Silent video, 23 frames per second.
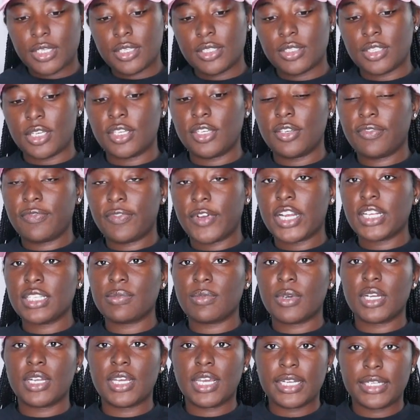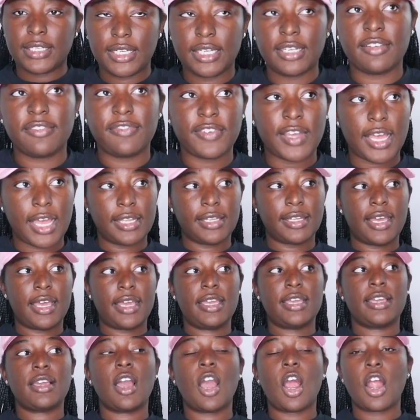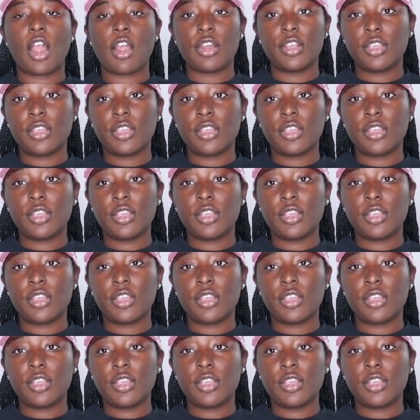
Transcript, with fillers: So you first want to identify, like, are